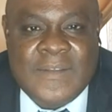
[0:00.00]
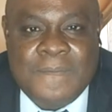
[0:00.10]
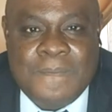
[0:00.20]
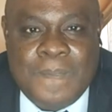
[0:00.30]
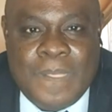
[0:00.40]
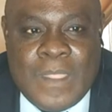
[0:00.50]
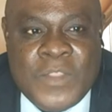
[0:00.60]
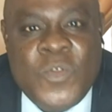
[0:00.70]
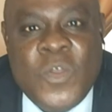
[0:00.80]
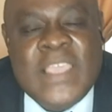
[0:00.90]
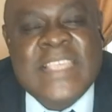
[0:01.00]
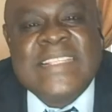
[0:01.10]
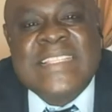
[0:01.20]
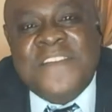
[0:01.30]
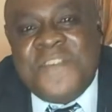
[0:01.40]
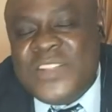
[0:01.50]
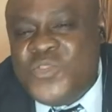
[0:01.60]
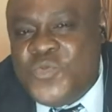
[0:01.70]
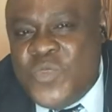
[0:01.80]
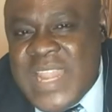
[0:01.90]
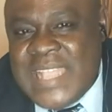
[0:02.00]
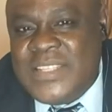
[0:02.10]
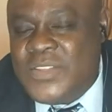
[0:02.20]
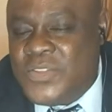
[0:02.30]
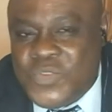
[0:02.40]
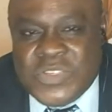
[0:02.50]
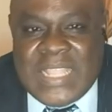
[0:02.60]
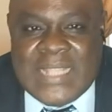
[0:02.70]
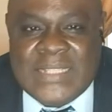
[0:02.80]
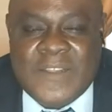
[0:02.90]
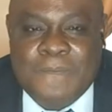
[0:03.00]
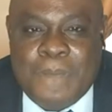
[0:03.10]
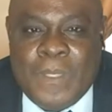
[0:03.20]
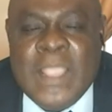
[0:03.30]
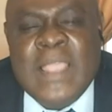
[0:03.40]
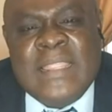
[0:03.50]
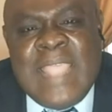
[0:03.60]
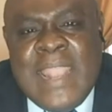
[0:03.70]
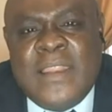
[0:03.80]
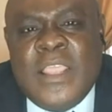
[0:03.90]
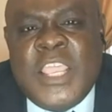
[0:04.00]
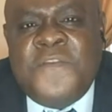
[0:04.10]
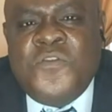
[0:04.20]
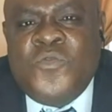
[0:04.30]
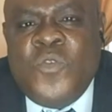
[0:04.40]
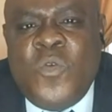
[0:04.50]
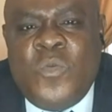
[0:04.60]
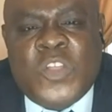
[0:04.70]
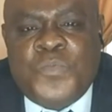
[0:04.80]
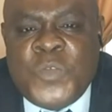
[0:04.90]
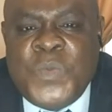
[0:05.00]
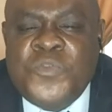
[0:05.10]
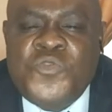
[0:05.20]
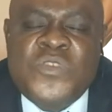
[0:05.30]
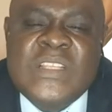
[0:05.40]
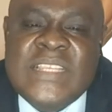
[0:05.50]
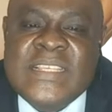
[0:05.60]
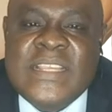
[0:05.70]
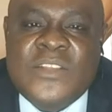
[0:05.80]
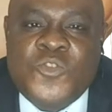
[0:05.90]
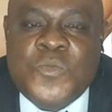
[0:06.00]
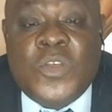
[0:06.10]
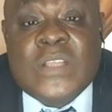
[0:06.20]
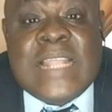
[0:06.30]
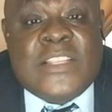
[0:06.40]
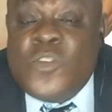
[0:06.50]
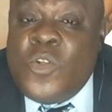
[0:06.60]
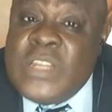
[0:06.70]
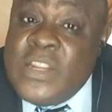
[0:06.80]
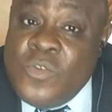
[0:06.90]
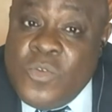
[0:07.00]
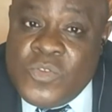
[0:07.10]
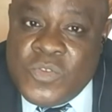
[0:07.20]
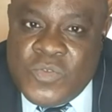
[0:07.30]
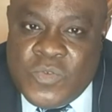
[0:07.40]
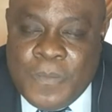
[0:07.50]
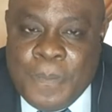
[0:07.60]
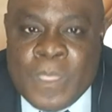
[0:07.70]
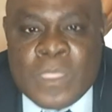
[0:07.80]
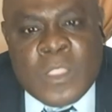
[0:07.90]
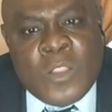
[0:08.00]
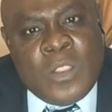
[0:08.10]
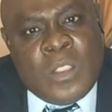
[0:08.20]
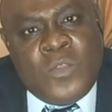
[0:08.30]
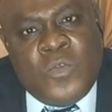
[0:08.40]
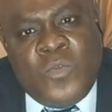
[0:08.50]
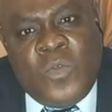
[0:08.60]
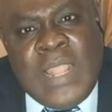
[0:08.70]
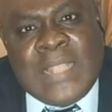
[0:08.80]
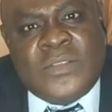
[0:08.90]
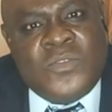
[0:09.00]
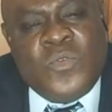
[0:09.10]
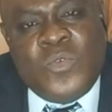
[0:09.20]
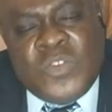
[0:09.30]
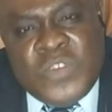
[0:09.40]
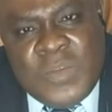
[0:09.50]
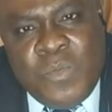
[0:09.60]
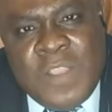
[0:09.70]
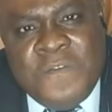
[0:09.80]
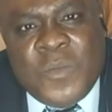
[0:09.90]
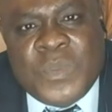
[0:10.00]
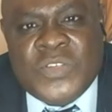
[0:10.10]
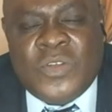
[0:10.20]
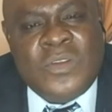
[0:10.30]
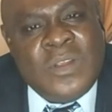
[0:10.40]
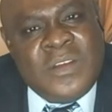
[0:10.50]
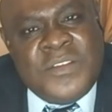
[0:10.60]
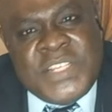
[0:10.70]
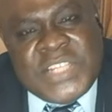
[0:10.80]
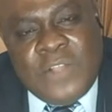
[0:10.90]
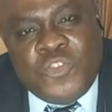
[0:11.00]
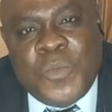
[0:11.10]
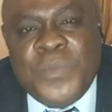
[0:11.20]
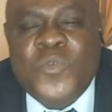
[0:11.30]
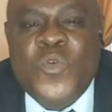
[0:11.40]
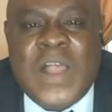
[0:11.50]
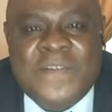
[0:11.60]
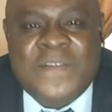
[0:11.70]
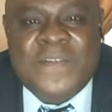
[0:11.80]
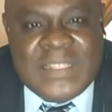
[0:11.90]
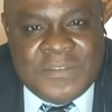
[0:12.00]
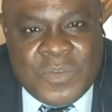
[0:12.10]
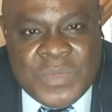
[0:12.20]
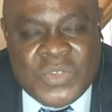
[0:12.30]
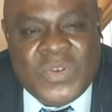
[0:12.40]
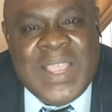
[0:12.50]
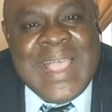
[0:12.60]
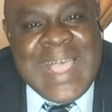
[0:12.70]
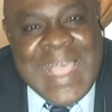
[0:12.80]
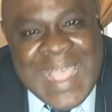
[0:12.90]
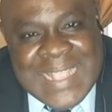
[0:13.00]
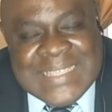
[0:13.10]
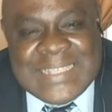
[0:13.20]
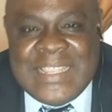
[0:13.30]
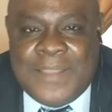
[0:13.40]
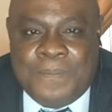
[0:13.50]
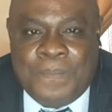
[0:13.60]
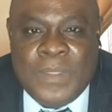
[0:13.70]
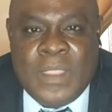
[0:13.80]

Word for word: Hmm. So it's never too late to start. Then, if you know, because most people do the things they do because that is all they know to do, you know that you need more information, reach out to people who have that information, ask them.